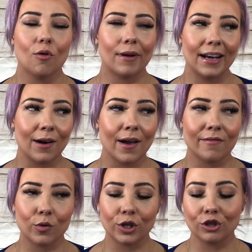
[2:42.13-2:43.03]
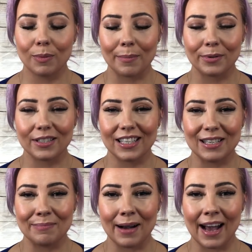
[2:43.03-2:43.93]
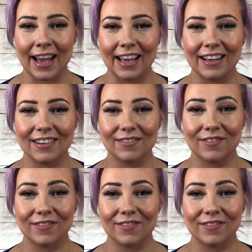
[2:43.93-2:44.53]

Right now I have orange peppers in my